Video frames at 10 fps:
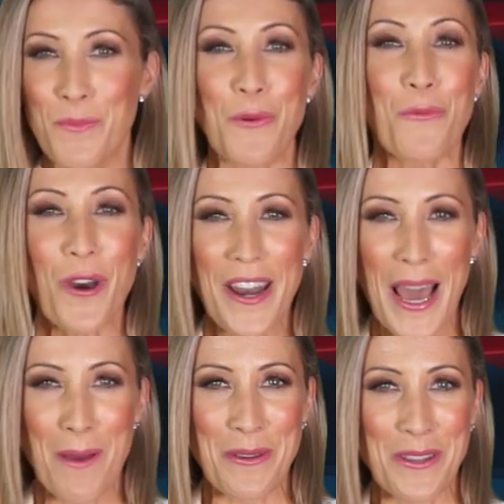But what
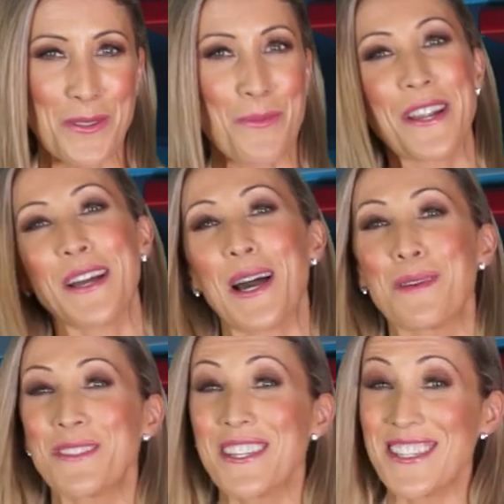happens when it
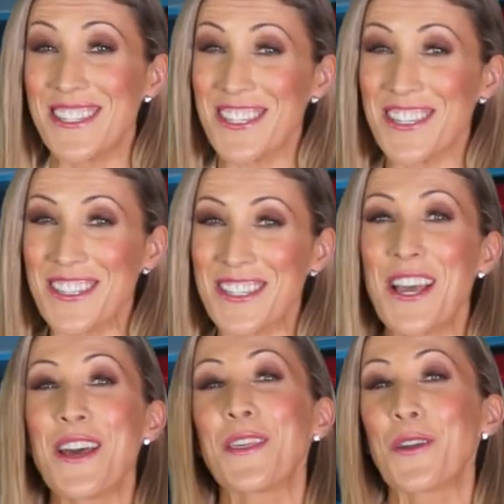comes to decisions
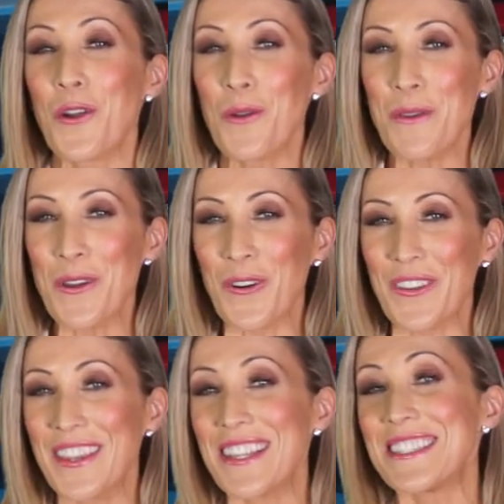that go
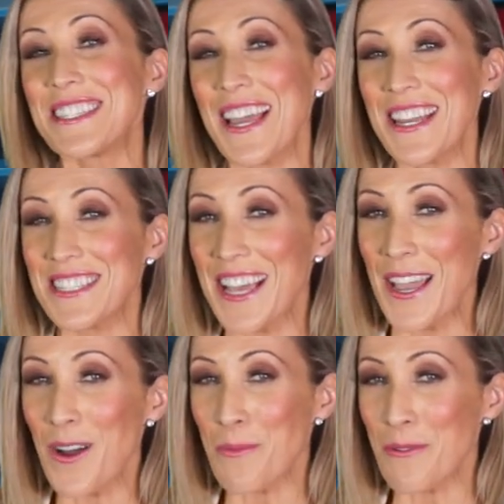beyond the
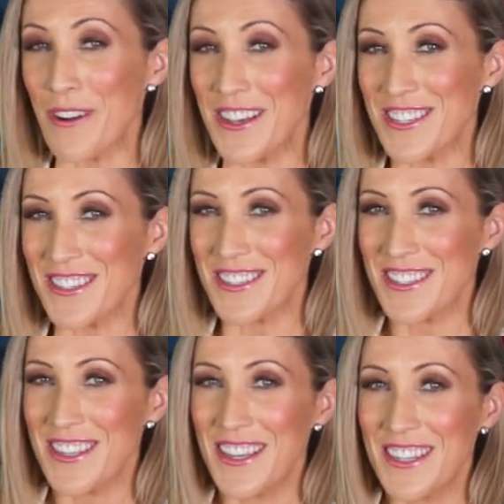day-to-day -day operations?
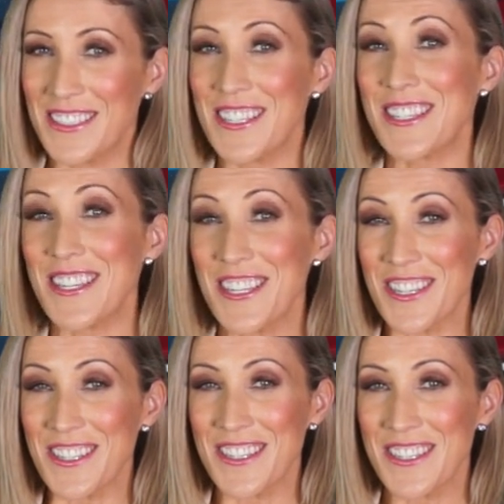
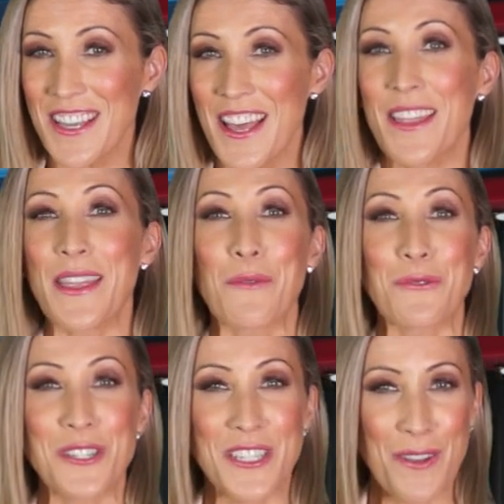Decisions that
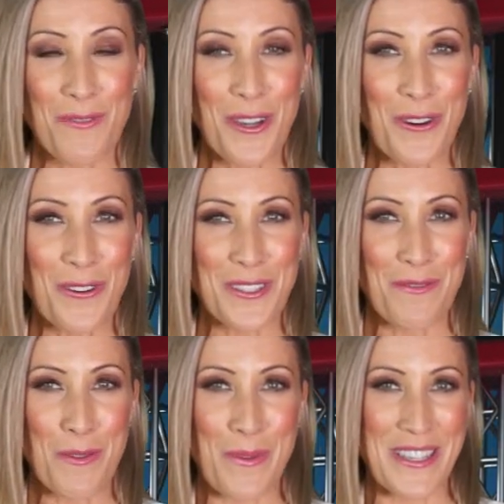will shift the course
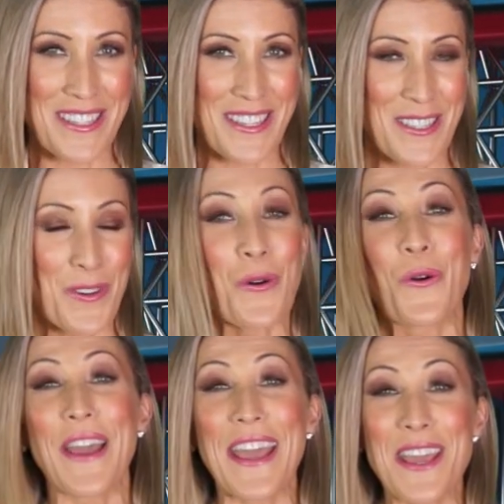of a business
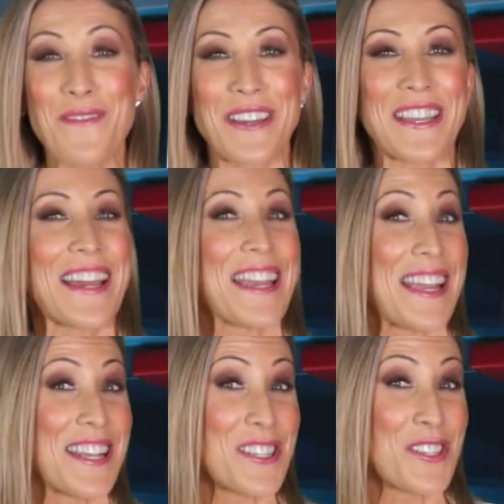or even an
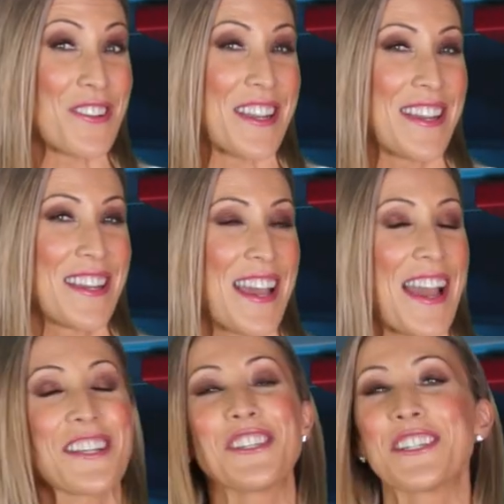industry
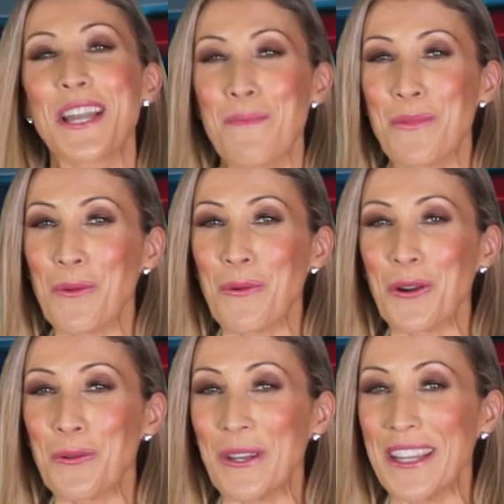and shape the
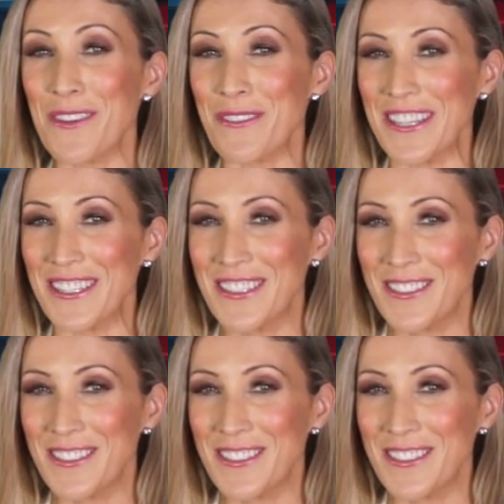world we live in.